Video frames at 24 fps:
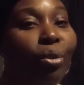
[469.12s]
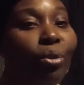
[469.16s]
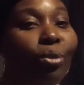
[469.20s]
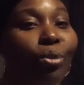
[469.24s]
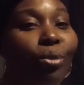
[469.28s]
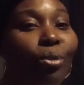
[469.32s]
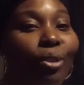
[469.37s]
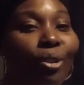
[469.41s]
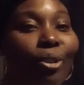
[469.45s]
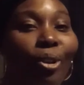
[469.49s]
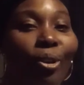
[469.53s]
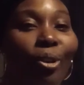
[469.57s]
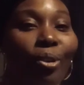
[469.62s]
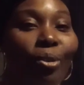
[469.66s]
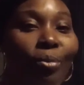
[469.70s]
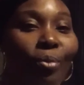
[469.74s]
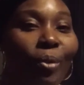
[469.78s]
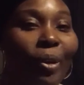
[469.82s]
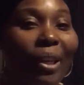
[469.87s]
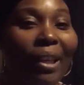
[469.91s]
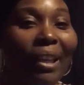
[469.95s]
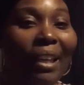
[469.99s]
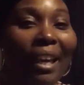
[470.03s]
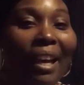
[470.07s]
you know
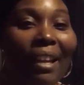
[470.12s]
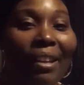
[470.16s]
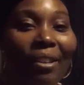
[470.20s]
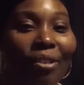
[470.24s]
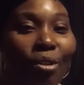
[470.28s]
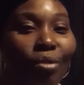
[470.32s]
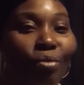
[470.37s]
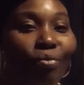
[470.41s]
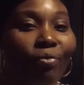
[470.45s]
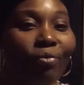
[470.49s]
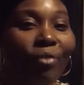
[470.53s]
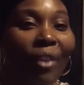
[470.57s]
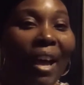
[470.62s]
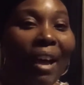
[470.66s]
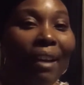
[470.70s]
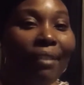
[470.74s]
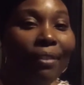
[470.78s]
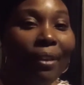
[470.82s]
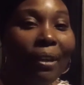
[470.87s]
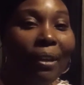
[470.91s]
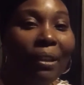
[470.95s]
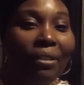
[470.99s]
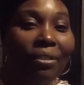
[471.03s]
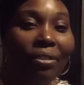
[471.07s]
we ain't got no
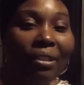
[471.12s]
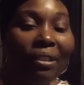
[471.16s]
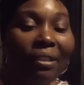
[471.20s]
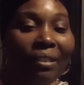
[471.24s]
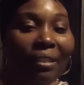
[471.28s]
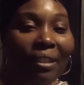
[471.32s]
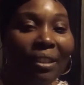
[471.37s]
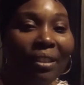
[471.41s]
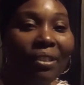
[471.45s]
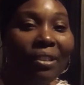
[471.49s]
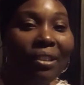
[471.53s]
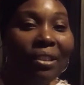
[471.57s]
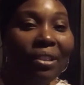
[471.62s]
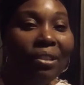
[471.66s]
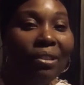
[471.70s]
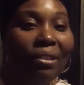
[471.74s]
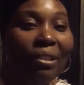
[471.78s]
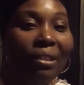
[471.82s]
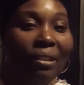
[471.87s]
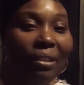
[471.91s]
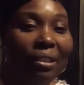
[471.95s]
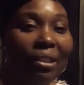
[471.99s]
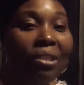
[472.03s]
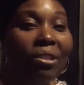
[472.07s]
560 to
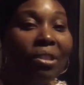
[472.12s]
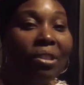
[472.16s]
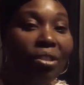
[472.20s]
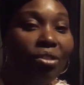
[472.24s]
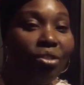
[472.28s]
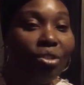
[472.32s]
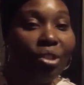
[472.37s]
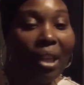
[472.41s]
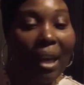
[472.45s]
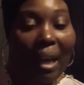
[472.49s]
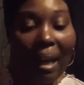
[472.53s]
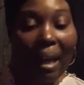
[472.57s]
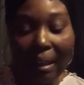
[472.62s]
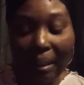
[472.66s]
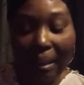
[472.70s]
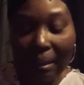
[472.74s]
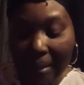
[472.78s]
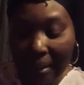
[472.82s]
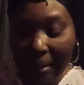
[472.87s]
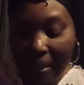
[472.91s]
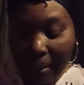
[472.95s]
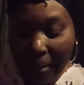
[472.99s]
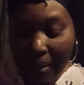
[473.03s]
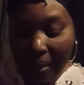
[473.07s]
$600.
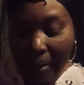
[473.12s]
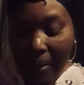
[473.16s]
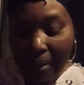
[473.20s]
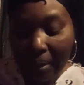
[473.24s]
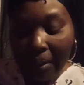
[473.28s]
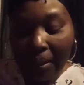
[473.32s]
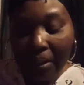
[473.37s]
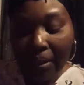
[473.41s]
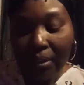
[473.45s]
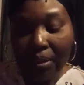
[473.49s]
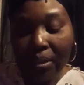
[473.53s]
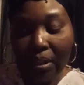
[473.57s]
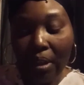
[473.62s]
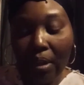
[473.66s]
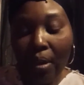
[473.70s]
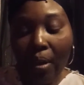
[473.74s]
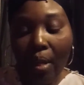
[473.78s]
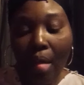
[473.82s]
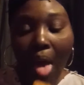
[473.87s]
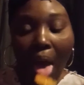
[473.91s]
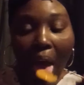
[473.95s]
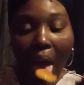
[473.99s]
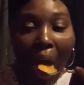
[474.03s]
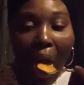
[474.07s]

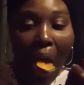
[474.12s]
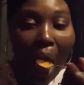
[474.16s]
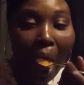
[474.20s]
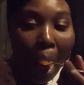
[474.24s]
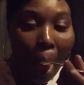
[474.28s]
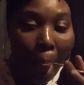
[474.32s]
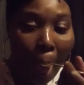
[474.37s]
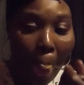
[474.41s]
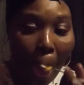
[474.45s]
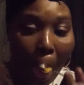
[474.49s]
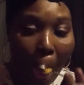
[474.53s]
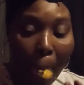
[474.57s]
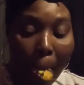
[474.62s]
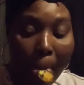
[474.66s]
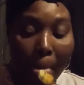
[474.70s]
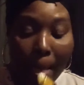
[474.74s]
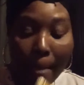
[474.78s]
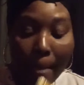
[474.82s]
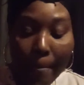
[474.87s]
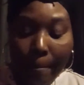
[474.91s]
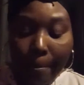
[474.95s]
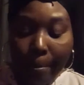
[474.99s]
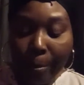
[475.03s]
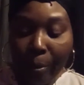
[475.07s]
So,
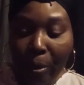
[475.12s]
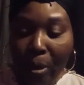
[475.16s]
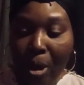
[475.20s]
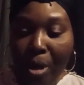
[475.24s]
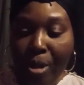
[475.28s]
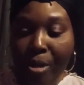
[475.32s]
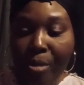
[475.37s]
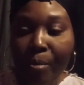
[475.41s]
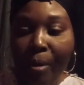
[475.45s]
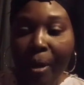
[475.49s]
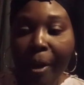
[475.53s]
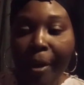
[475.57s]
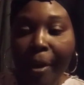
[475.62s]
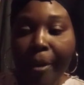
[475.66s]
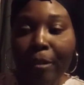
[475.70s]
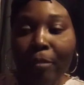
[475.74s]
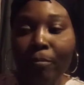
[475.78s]
anyway,